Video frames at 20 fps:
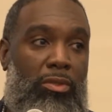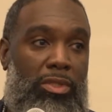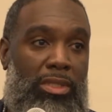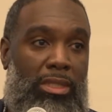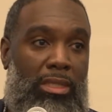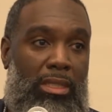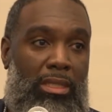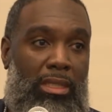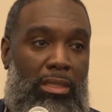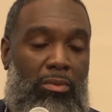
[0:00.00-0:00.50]

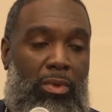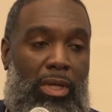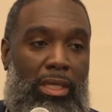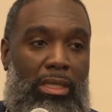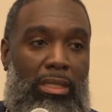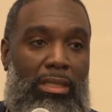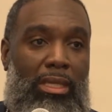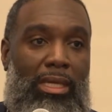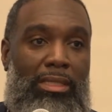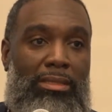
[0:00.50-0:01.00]
seeing and
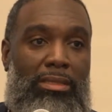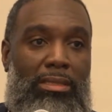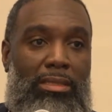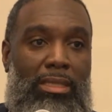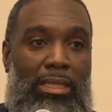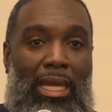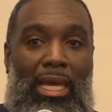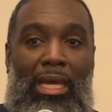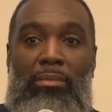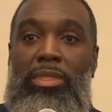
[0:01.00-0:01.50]
recognizing
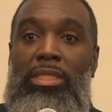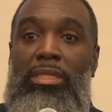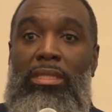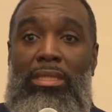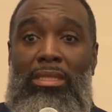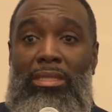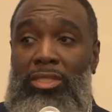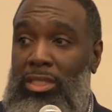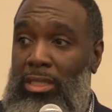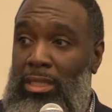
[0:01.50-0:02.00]
that I'm
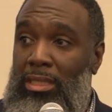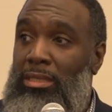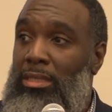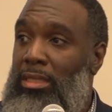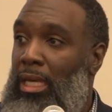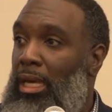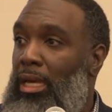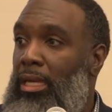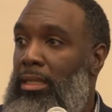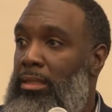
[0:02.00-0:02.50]
seeing
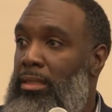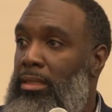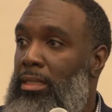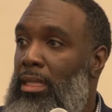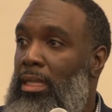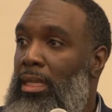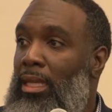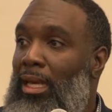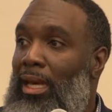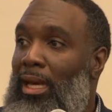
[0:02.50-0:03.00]
genocide.
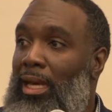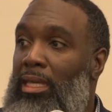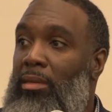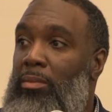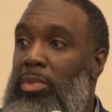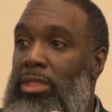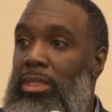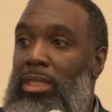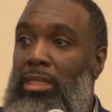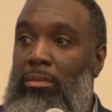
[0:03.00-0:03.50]
I
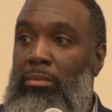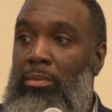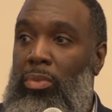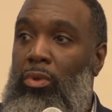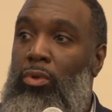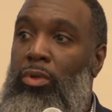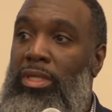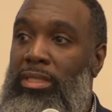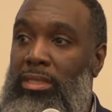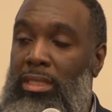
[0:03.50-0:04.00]
am seeing
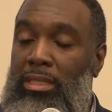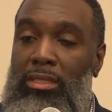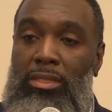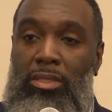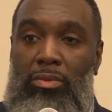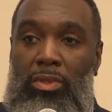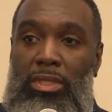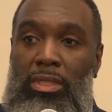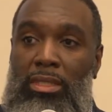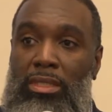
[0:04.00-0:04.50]
boys
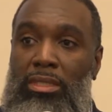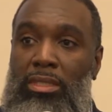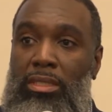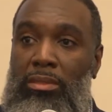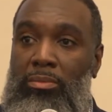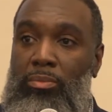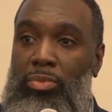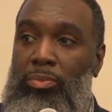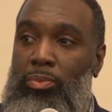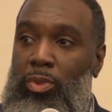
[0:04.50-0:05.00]
entering
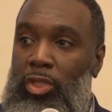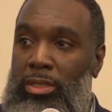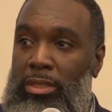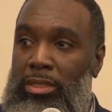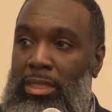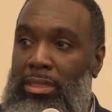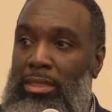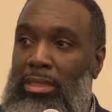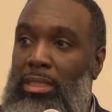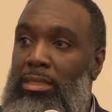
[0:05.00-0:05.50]
into
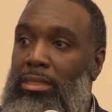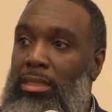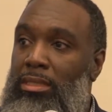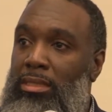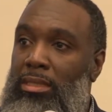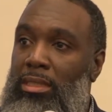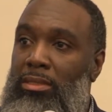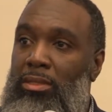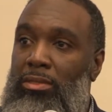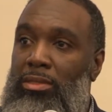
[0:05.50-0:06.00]
detention
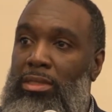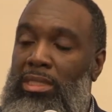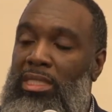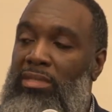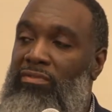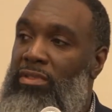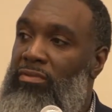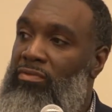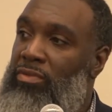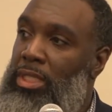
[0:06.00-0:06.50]
centers,
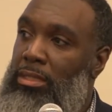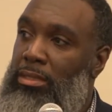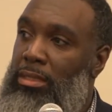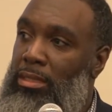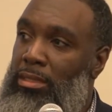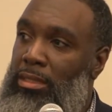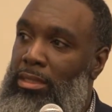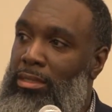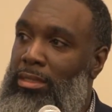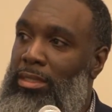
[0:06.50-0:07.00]
leaving
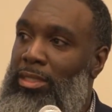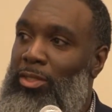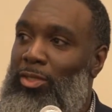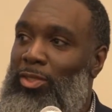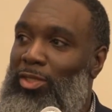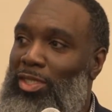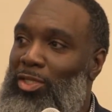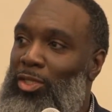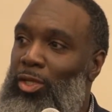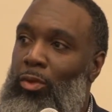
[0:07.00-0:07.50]
detention
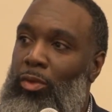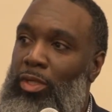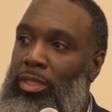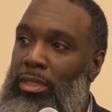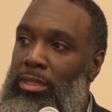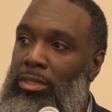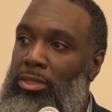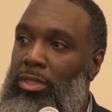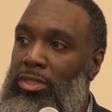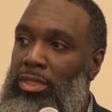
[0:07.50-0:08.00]
centers and going
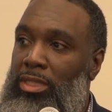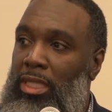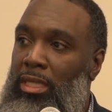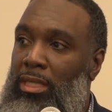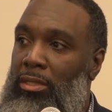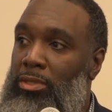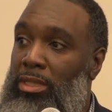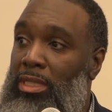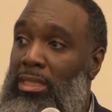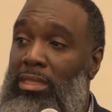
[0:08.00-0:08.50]
into
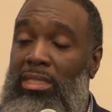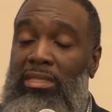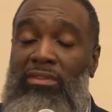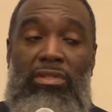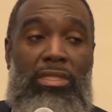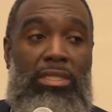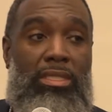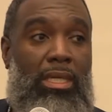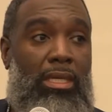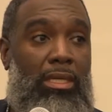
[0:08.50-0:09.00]
jails and
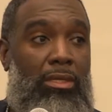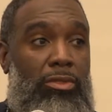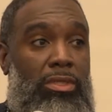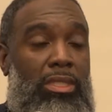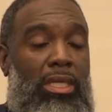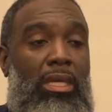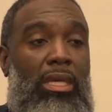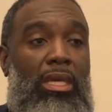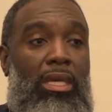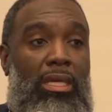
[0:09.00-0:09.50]
leaving jails
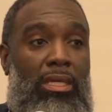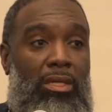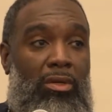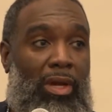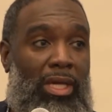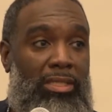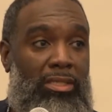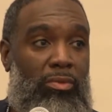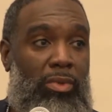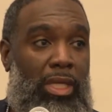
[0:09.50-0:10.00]
and
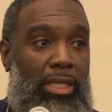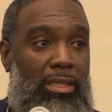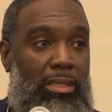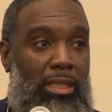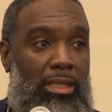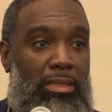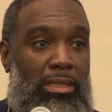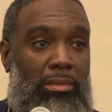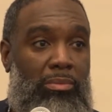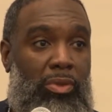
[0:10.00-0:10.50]
graduating
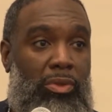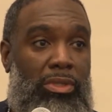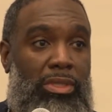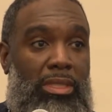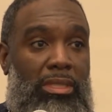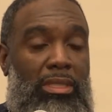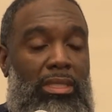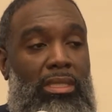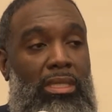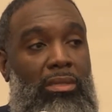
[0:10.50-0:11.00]
into
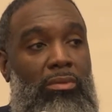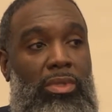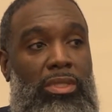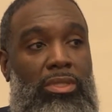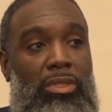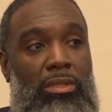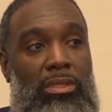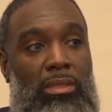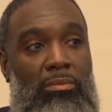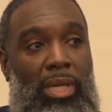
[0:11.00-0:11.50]
prison and then
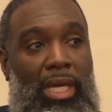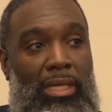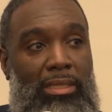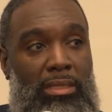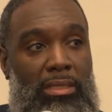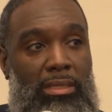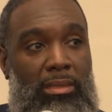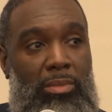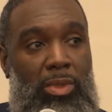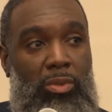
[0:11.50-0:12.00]
returning back
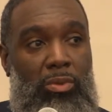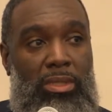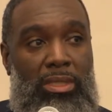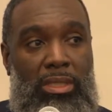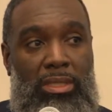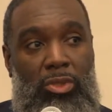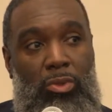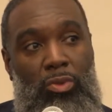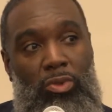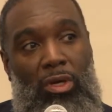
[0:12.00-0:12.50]
to
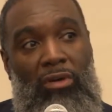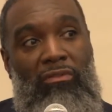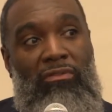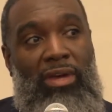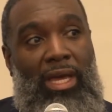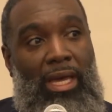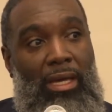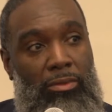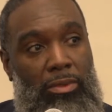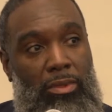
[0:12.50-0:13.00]
communities who don't
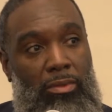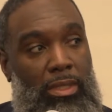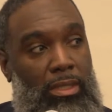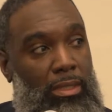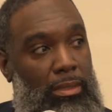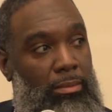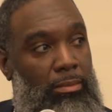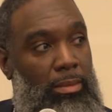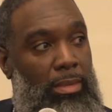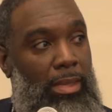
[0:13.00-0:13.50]
value
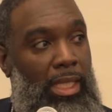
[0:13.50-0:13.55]
them.